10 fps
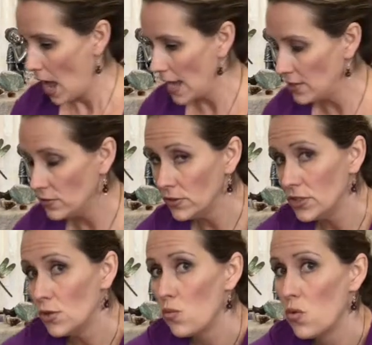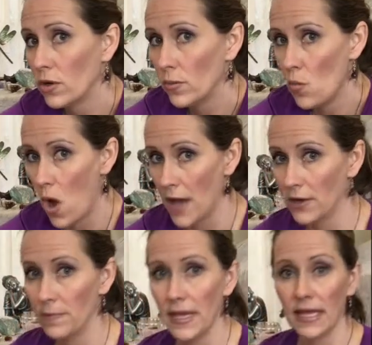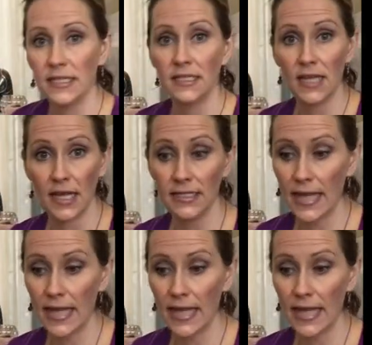I use the warm water because it does